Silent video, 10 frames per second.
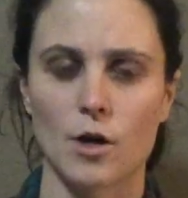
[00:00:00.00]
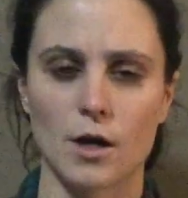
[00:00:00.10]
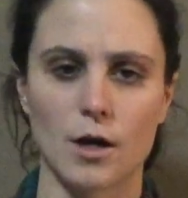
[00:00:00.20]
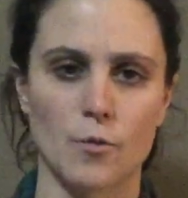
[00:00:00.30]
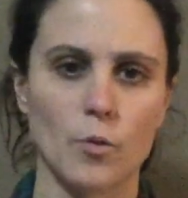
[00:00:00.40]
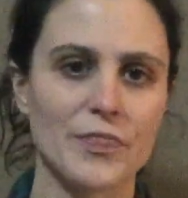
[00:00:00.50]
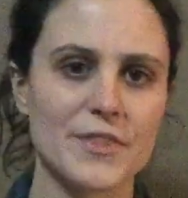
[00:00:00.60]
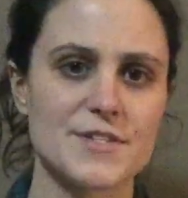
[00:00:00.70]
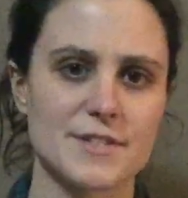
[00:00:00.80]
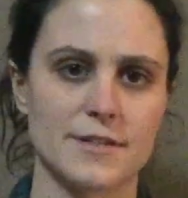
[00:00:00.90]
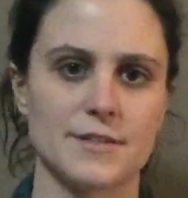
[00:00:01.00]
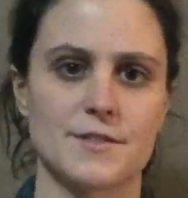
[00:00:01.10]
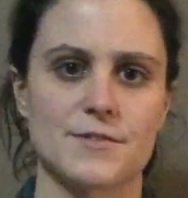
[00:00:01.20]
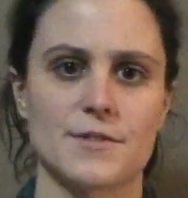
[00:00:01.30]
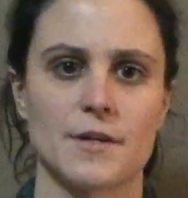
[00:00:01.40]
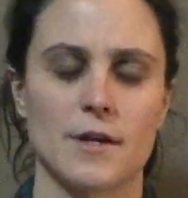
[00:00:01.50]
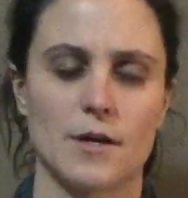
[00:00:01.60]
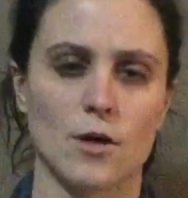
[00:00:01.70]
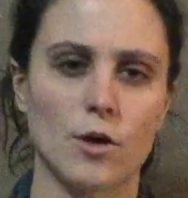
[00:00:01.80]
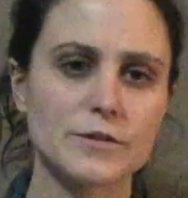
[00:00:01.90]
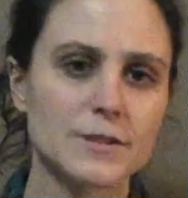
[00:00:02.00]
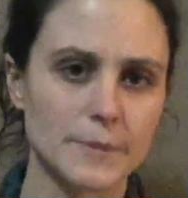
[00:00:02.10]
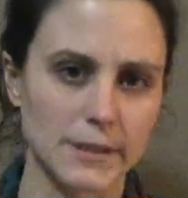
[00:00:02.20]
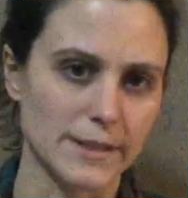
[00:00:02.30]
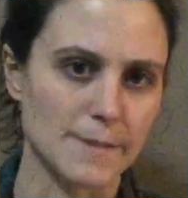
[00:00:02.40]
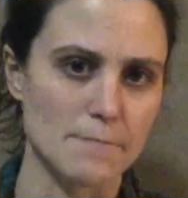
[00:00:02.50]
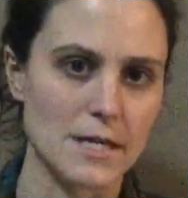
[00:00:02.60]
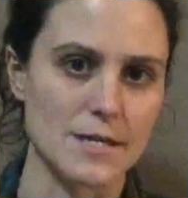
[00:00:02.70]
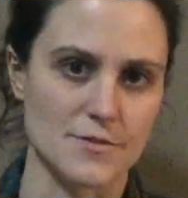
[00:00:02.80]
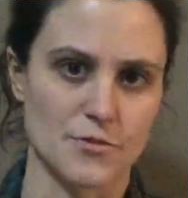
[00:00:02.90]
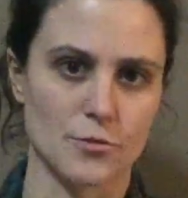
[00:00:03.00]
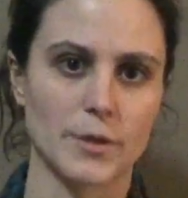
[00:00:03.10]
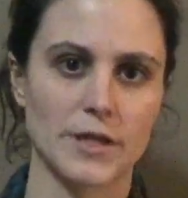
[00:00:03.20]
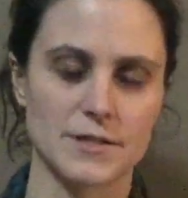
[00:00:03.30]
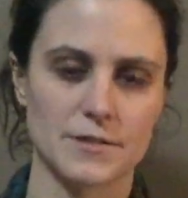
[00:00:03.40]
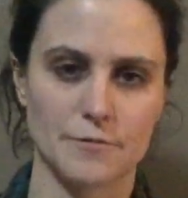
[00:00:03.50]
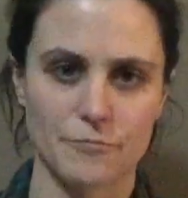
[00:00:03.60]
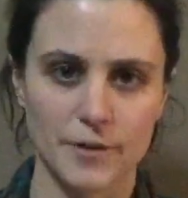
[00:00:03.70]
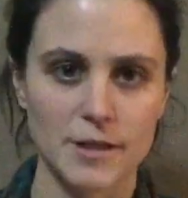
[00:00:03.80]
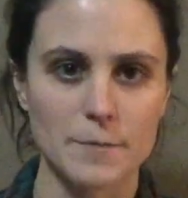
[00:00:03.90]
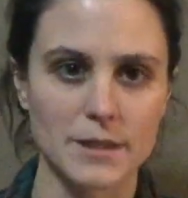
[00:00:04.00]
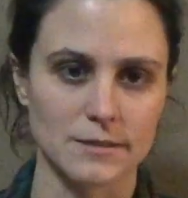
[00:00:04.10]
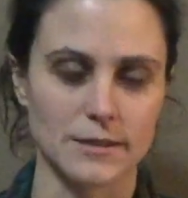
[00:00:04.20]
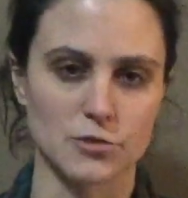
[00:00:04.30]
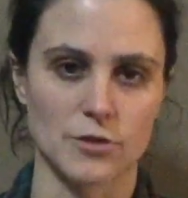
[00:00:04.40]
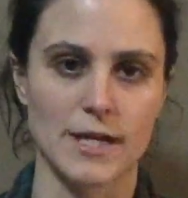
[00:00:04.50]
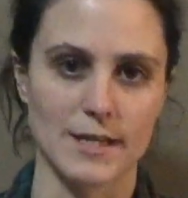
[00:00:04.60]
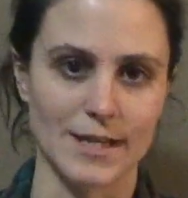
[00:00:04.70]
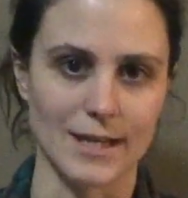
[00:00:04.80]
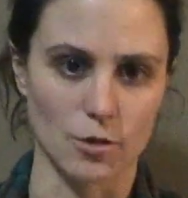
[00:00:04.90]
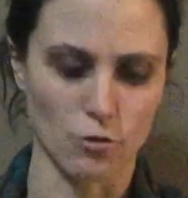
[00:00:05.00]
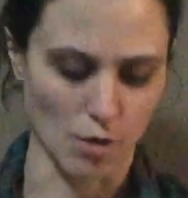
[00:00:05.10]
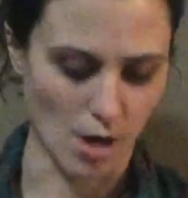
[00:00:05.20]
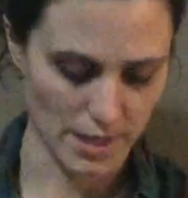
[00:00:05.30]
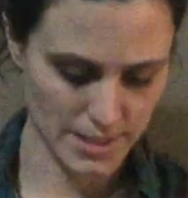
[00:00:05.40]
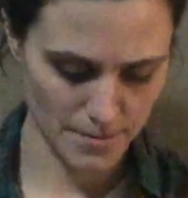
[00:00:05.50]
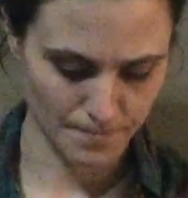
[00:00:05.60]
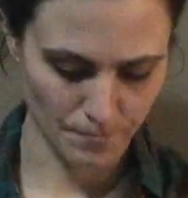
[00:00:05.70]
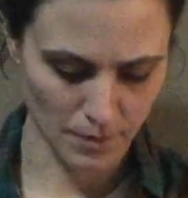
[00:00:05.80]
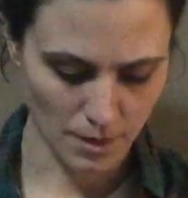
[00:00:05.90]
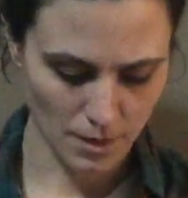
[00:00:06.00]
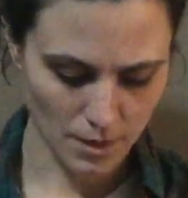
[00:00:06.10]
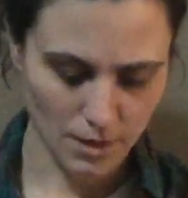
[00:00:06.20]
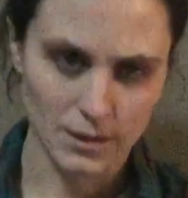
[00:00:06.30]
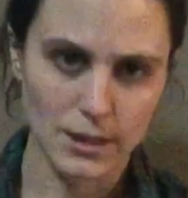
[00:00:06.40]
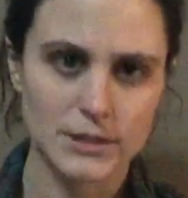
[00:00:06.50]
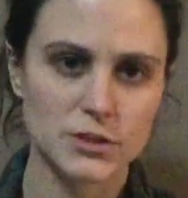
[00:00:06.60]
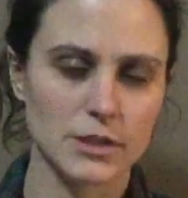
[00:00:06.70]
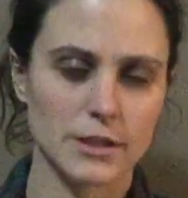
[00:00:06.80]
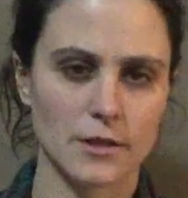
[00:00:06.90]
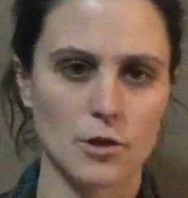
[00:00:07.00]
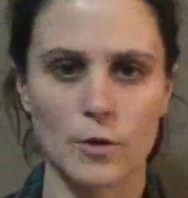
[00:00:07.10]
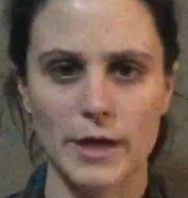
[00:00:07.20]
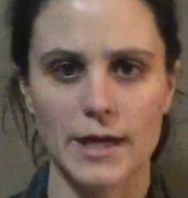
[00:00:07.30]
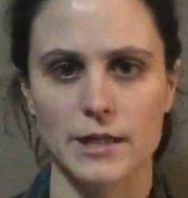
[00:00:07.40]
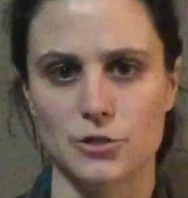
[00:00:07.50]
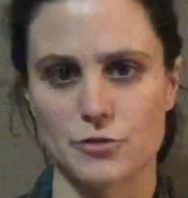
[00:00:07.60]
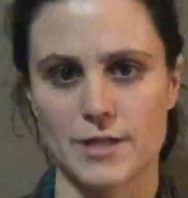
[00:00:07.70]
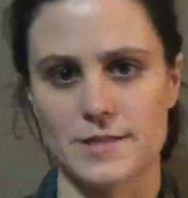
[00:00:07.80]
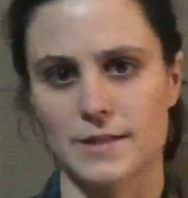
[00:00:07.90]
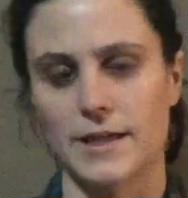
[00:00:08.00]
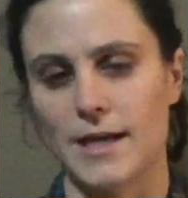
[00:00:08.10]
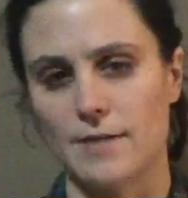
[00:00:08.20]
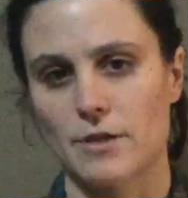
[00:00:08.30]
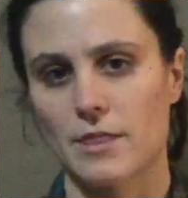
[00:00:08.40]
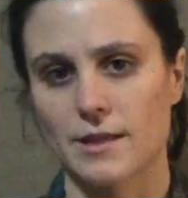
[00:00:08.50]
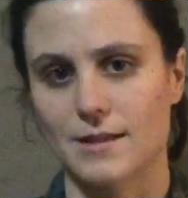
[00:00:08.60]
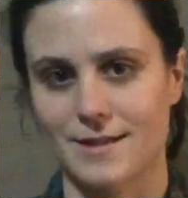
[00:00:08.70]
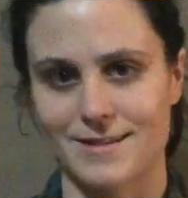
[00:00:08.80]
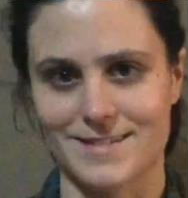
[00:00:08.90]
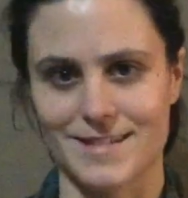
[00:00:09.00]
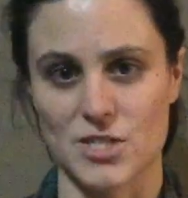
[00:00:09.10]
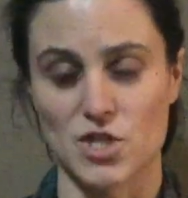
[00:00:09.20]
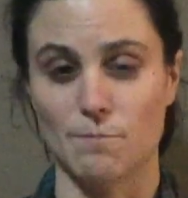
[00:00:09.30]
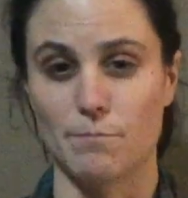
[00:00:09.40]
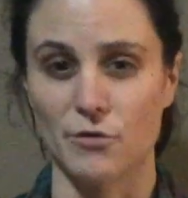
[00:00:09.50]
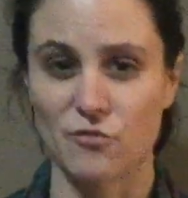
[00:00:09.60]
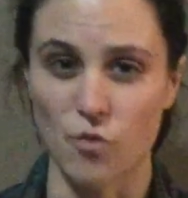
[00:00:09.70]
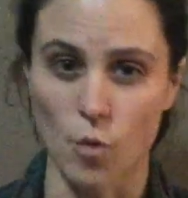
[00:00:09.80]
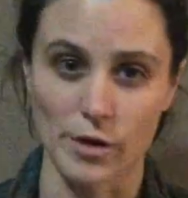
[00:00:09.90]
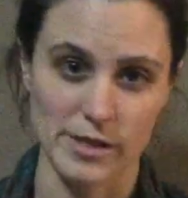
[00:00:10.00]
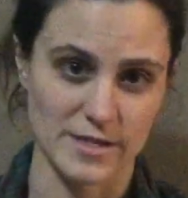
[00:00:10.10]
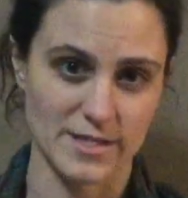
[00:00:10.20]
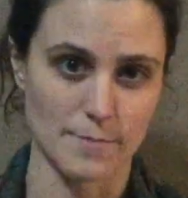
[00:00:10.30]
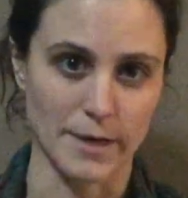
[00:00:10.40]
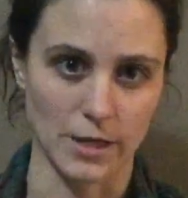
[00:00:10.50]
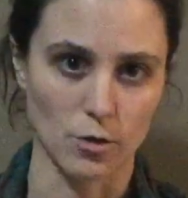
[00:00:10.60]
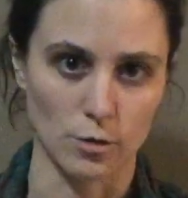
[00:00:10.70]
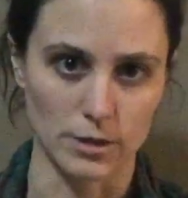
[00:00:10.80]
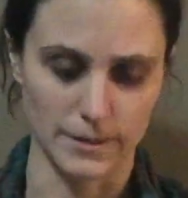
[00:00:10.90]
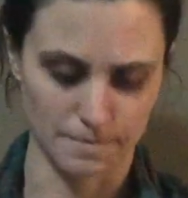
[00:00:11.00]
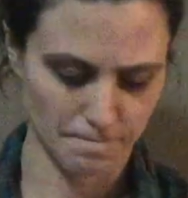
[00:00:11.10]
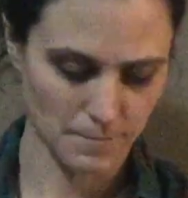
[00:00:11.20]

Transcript: what this sentence ultimately means, or what it's fundamentally trying to get across. Let's go ahead and translate everything that exists before the semicolon.